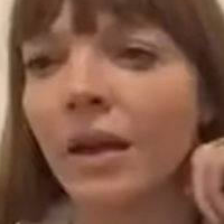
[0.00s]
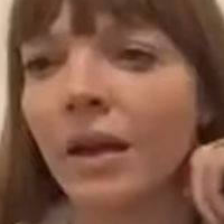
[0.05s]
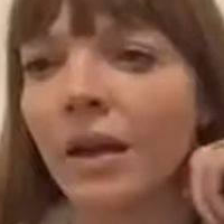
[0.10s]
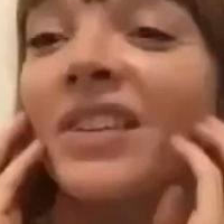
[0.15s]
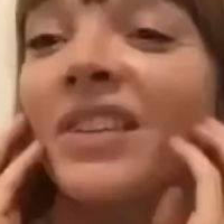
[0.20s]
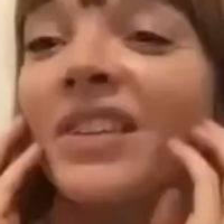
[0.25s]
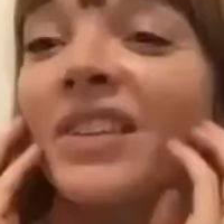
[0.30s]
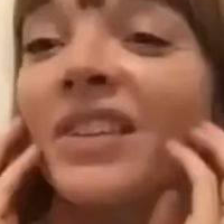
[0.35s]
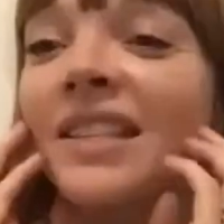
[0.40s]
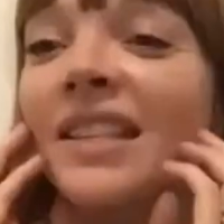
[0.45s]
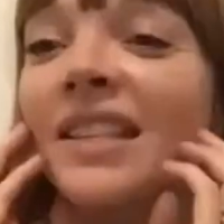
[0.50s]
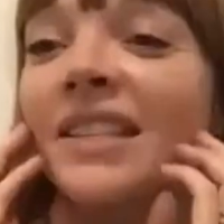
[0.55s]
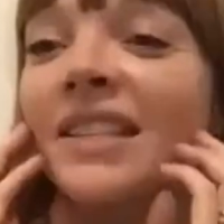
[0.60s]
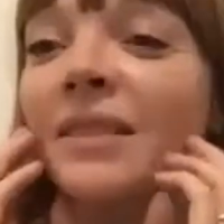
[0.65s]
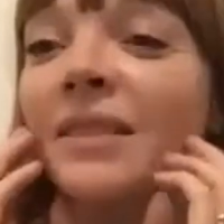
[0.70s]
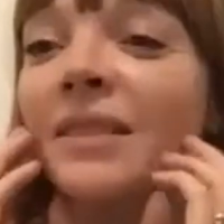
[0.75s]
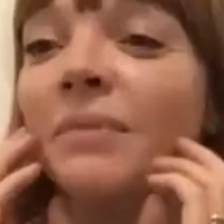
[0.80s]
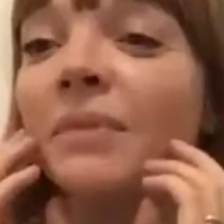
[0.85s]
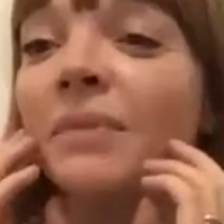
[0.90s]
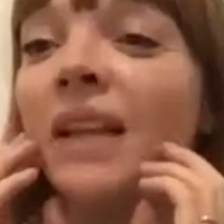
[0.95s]
system
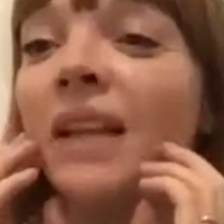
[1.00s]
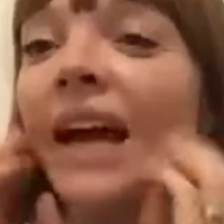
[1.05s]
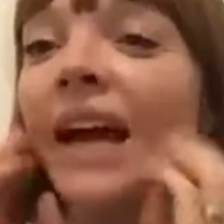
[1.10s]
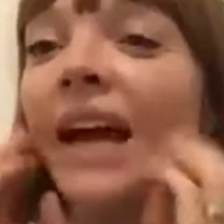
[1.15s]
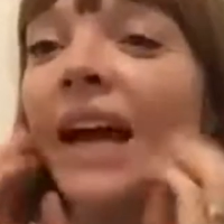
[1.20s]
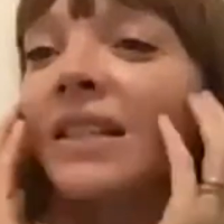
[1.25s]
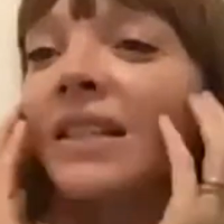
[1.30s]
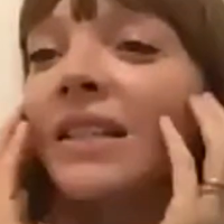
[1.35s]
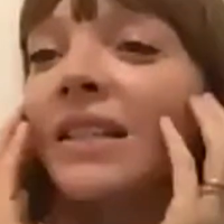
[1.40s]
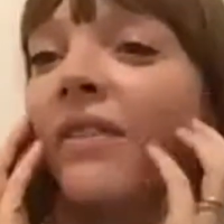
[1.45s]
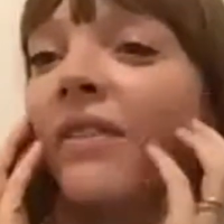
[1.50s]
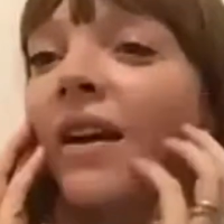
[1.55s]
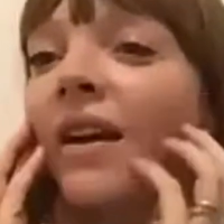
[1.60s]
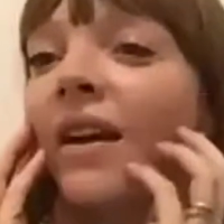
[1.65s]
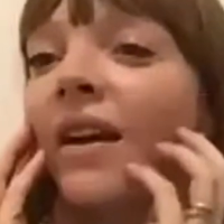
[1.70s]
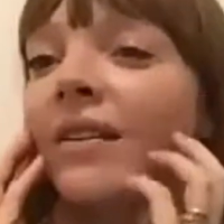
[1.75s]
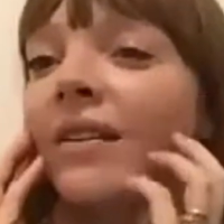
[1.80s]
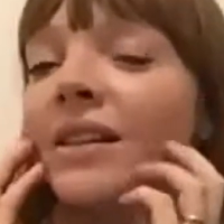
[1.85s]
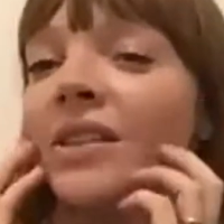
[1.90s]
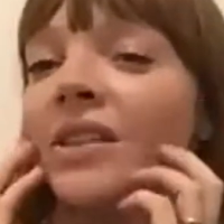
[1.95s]
likes
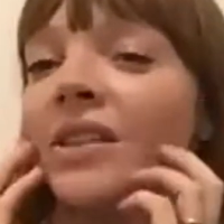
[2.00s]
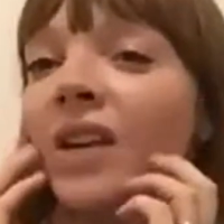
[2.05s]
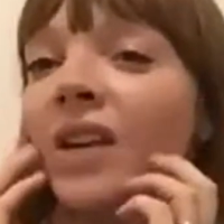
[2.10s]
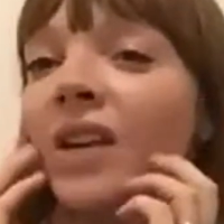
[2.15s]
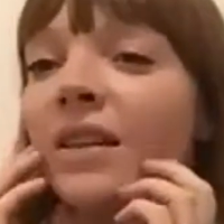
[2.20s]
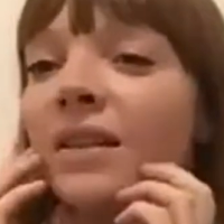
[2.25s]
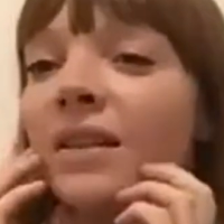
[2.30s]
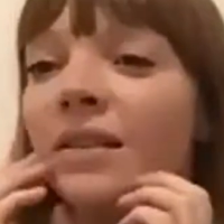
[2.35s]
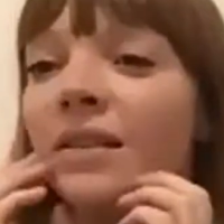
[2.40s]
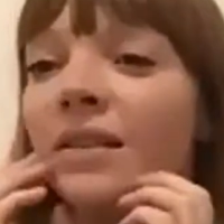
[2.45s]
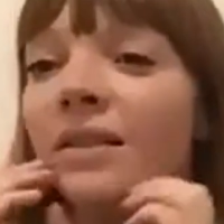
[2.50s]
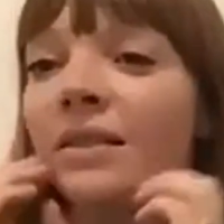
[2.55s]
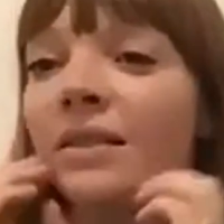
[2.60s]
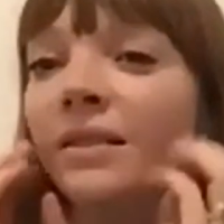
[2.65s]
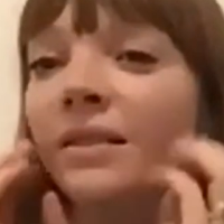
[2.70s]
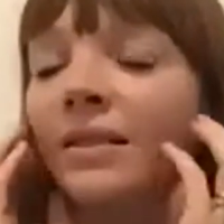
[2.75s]
very gentle.